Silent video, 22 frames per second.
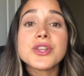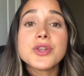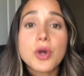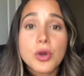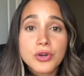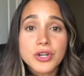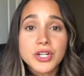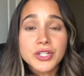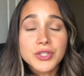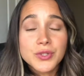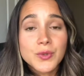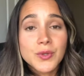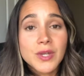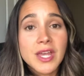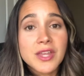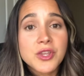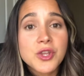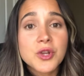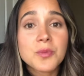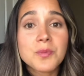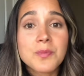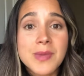order to get
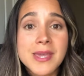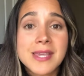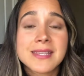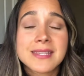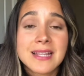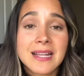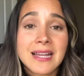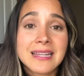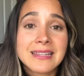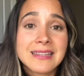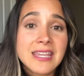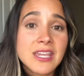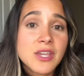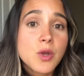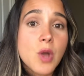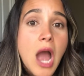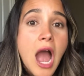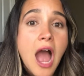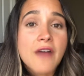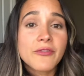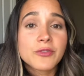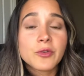your pixel ID, you
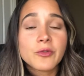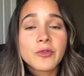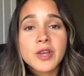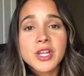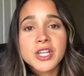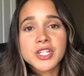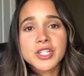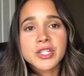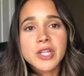have to finish